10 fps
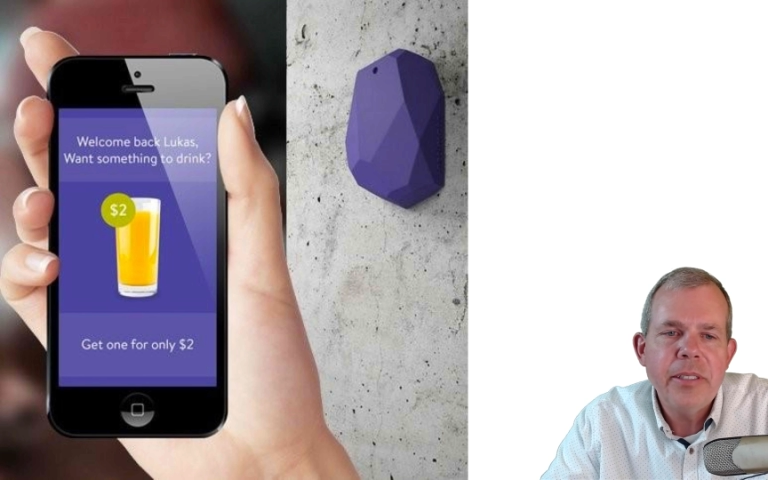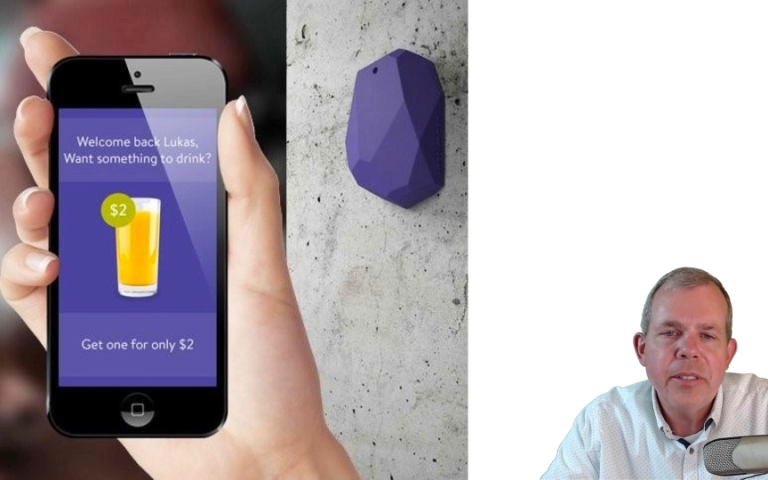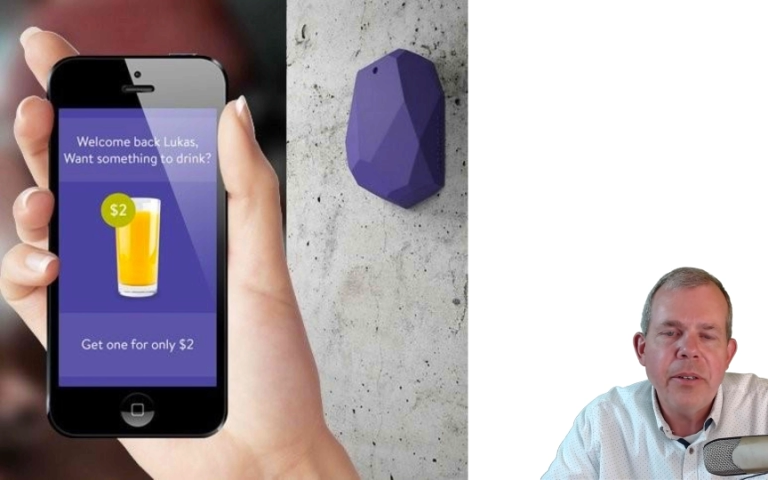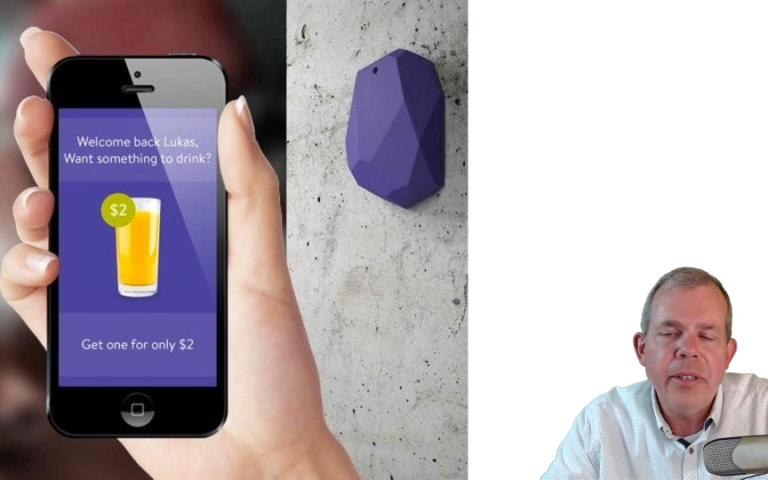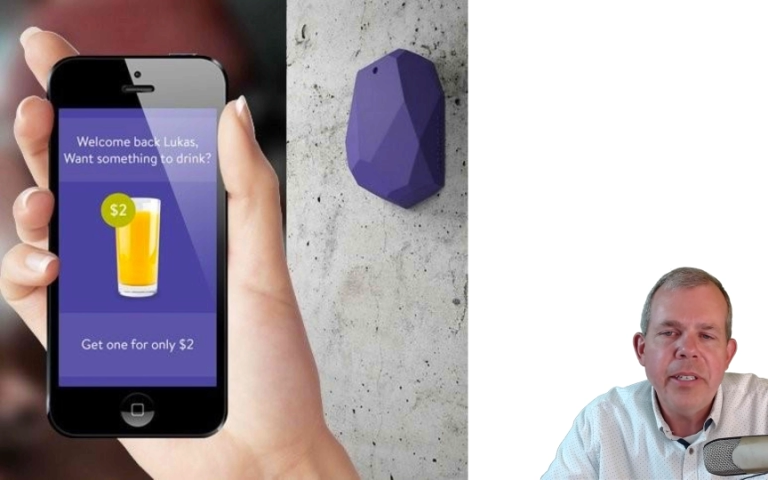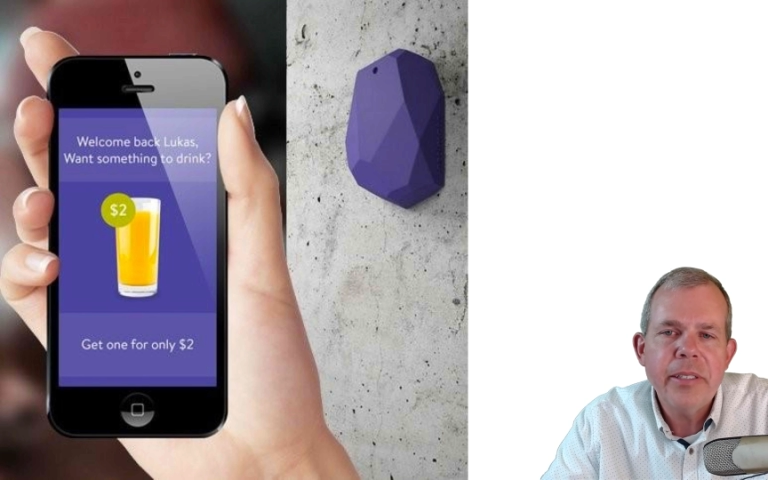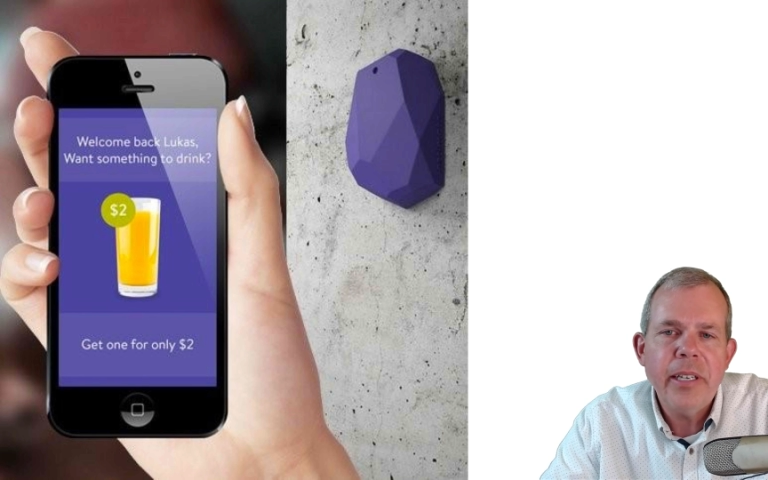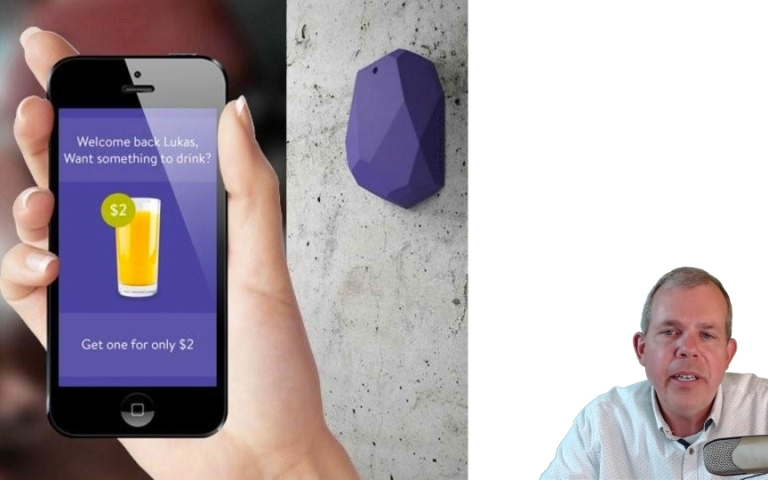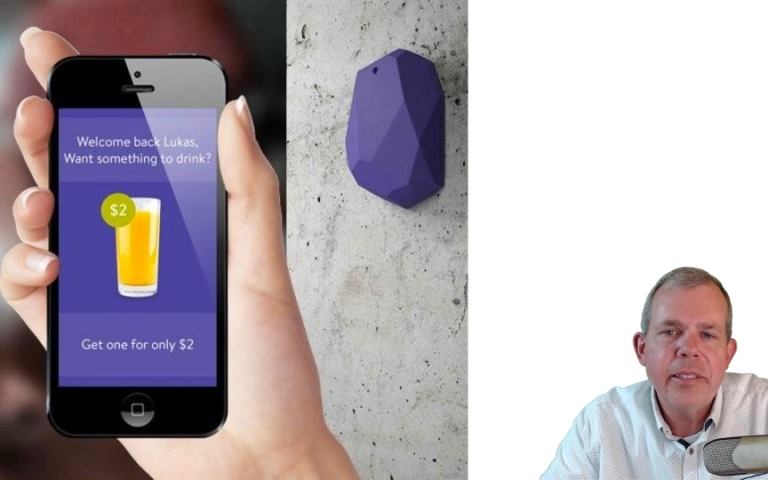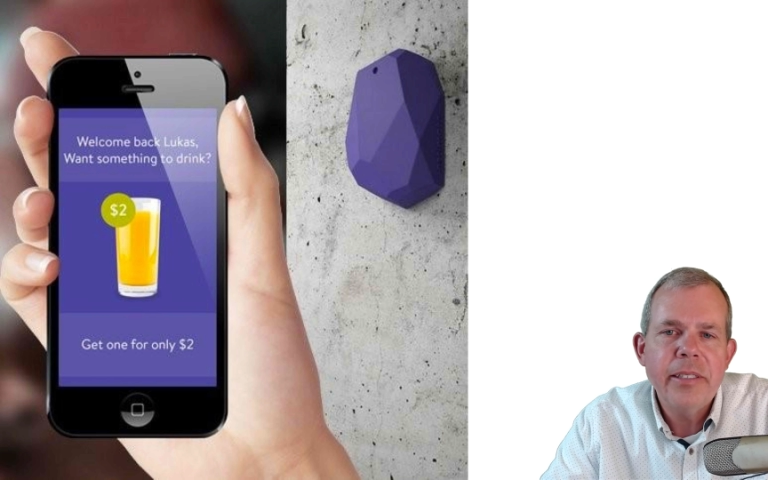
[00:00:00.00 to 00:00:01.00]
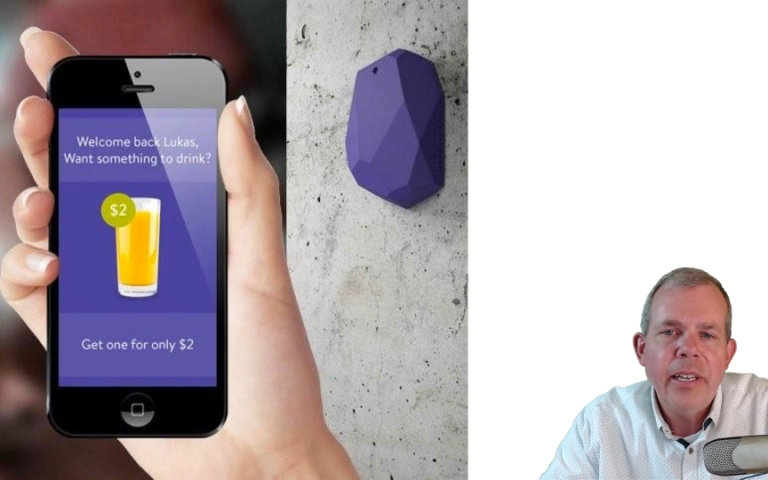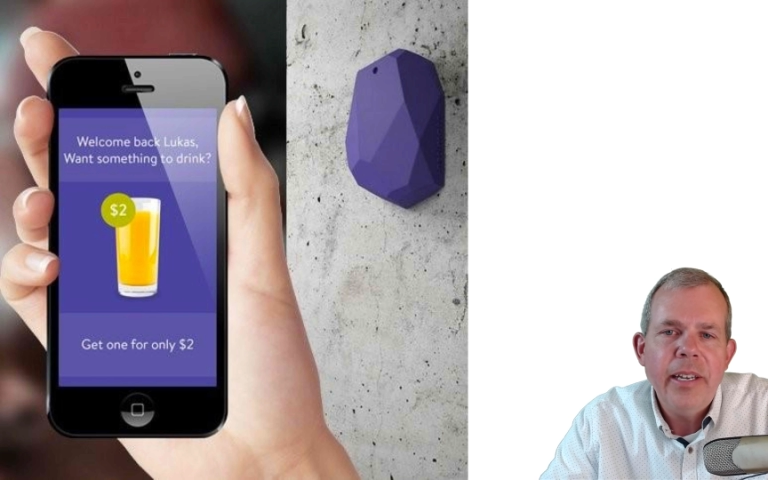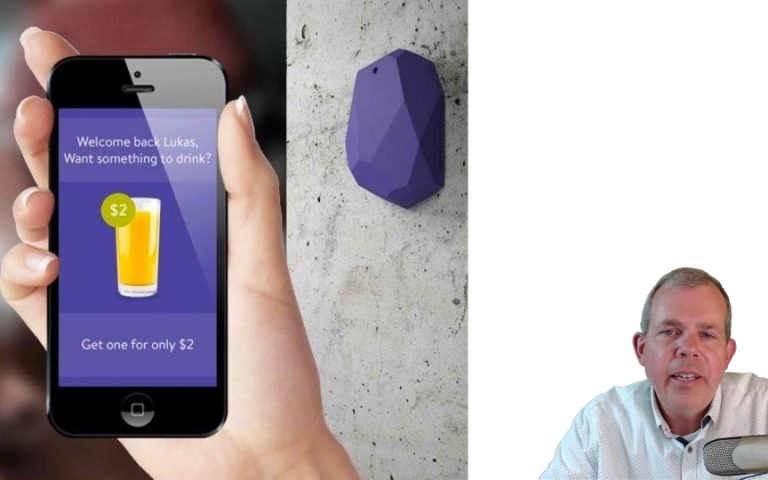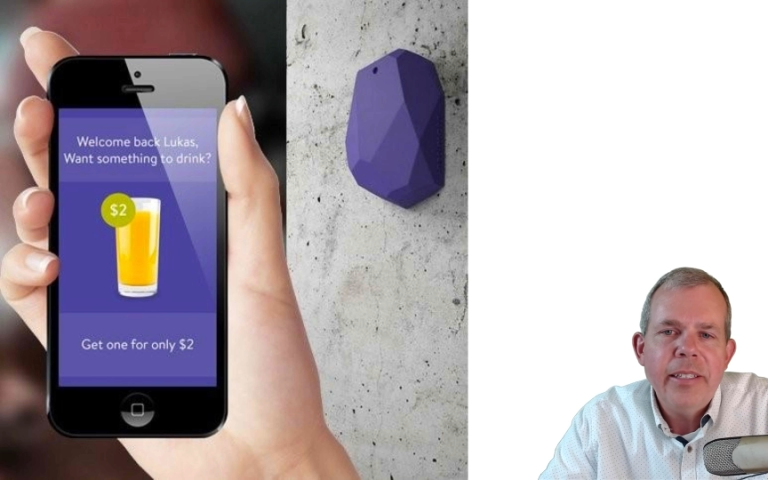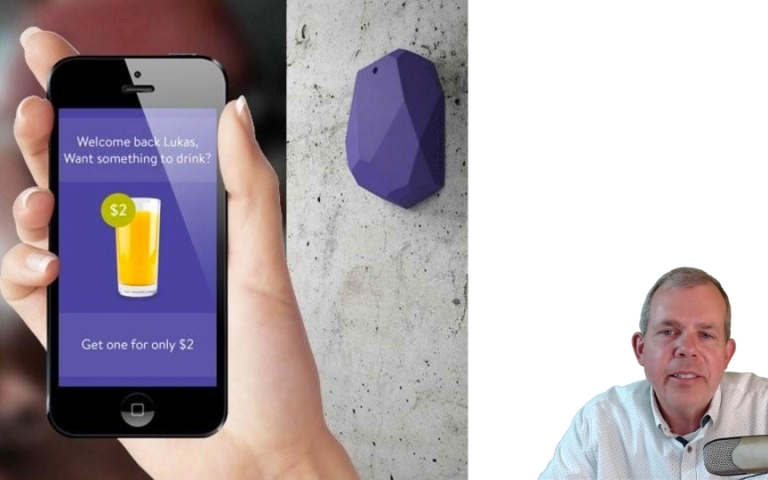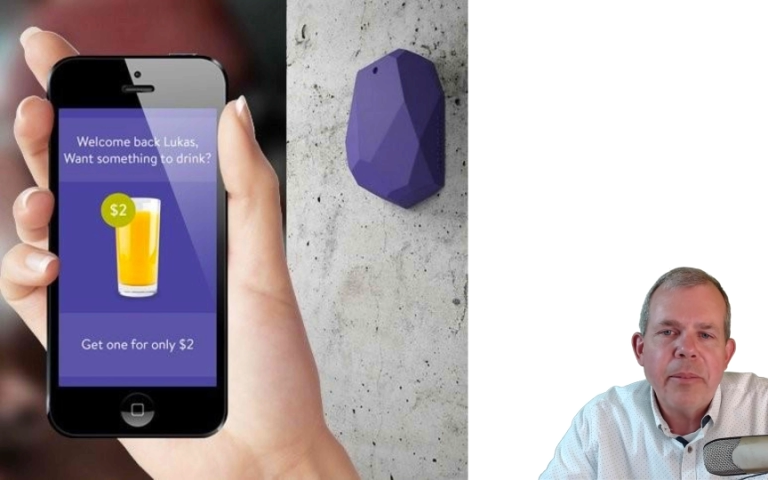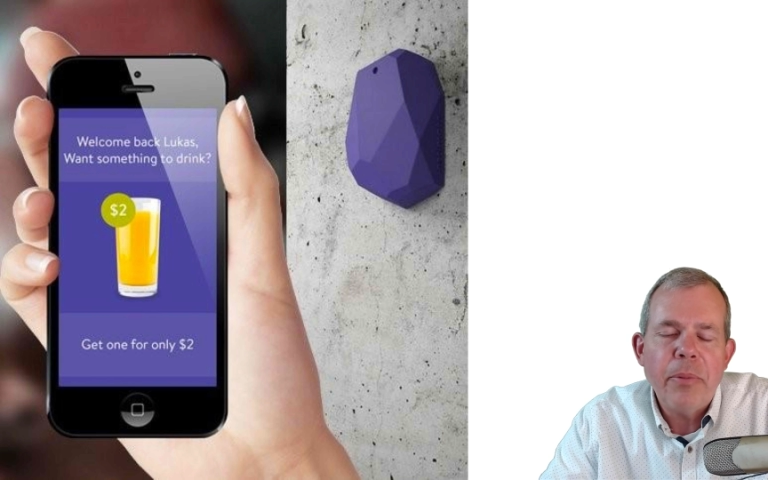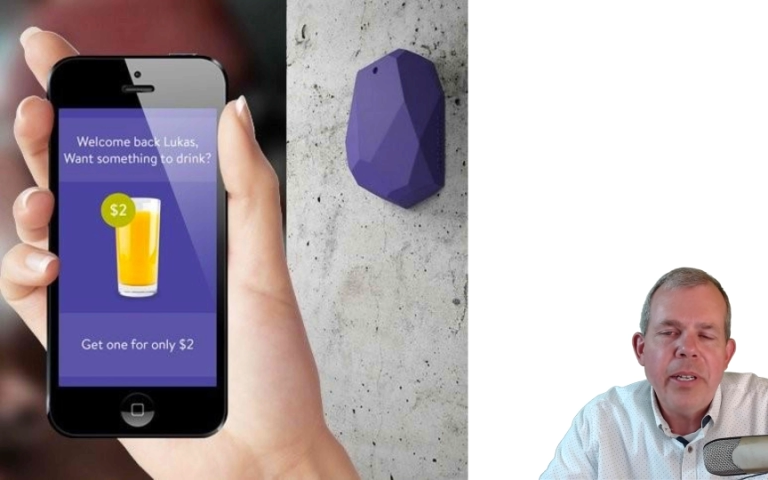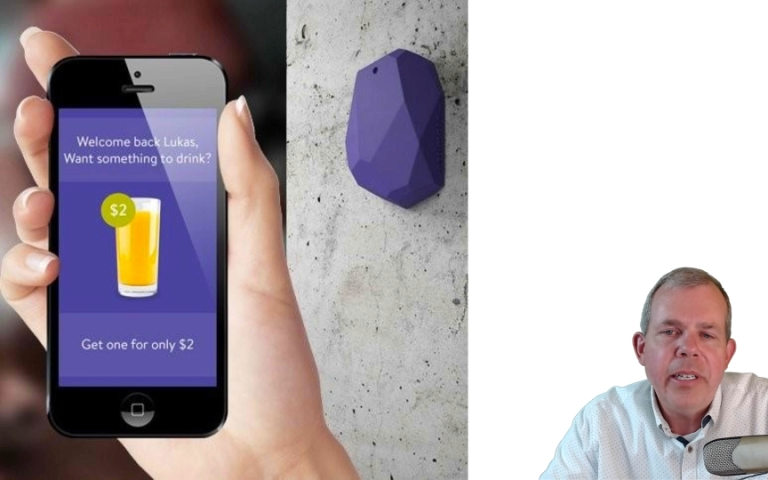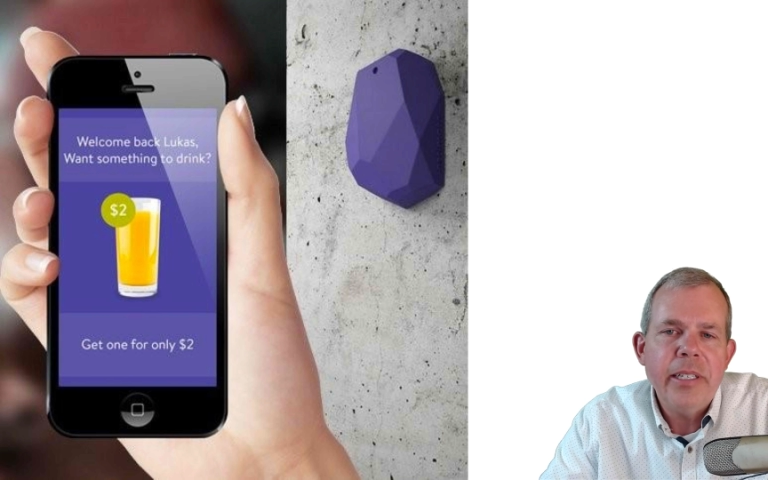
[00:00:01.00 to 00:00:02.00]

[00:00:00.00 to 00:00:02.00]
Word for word: So in this case, somebody